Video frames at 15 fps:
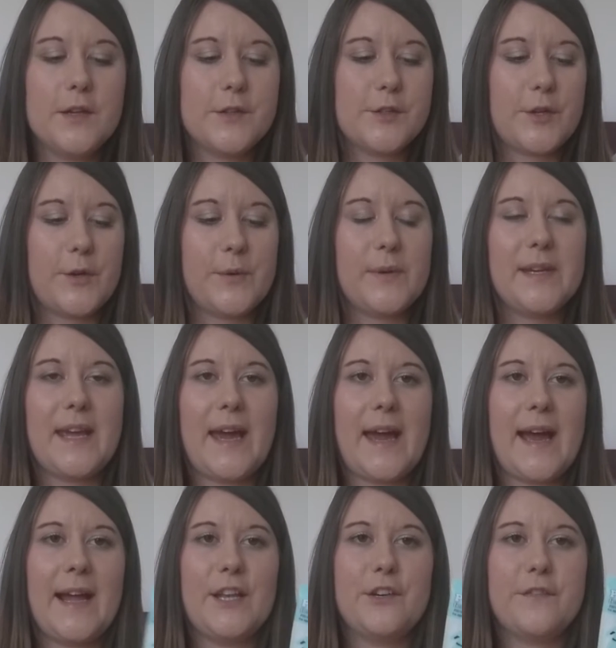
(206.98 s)
So
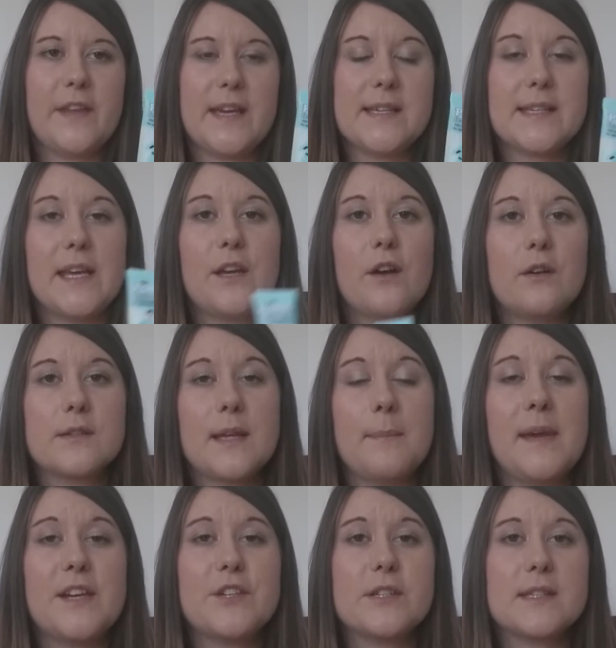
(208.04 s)
yeah, I love this.
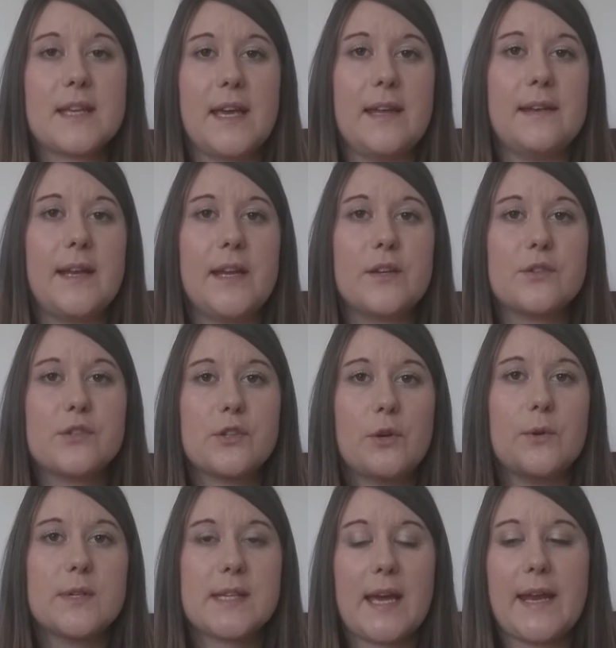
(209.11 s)
It makes your skin like
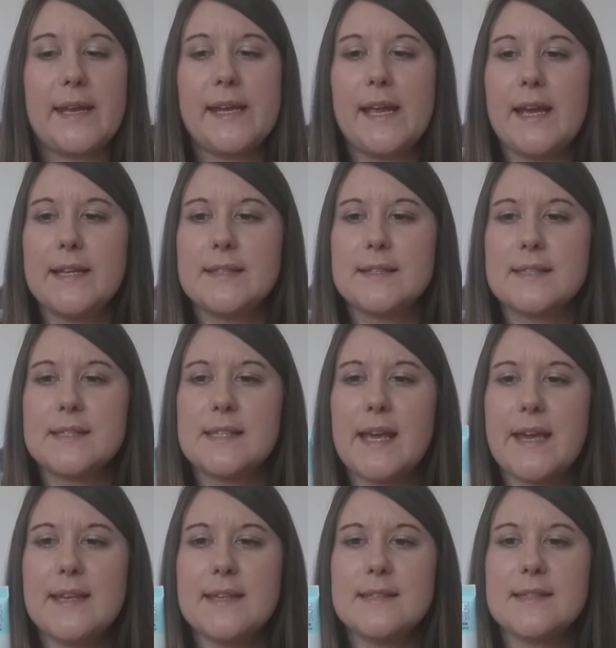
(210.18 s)
so satiny. It
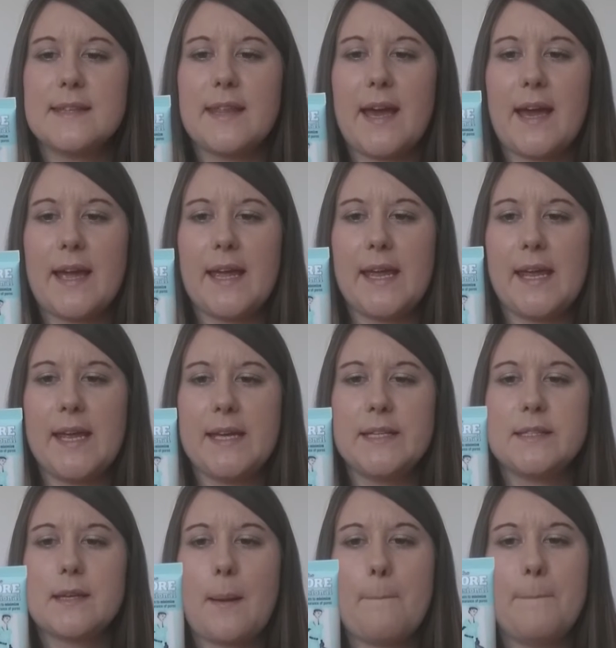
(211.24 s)
says that
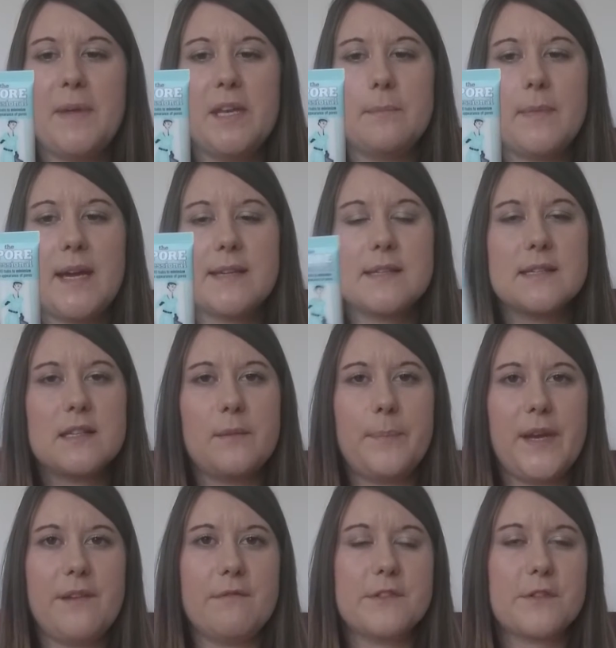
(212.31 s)
it minimises the
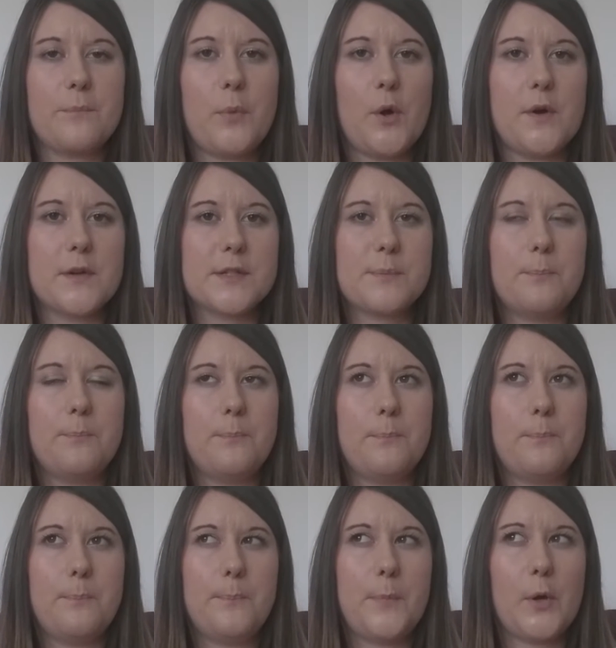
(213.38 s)
appearance of pores,
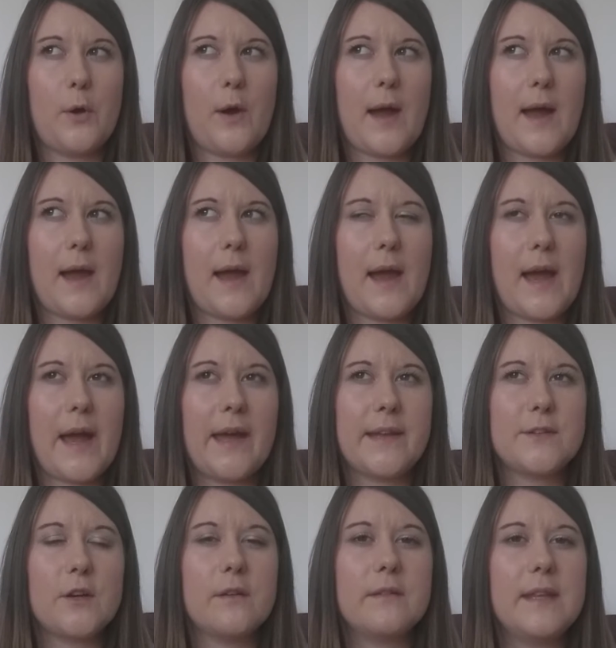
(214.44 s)
but
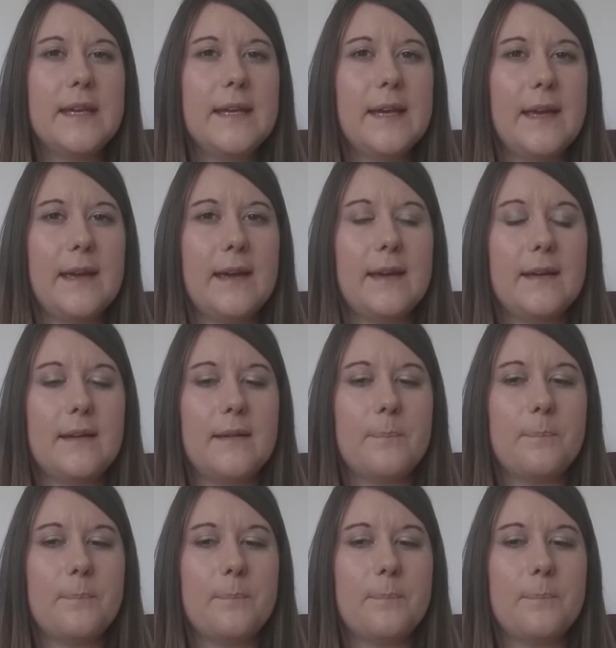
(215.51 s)
I don't think it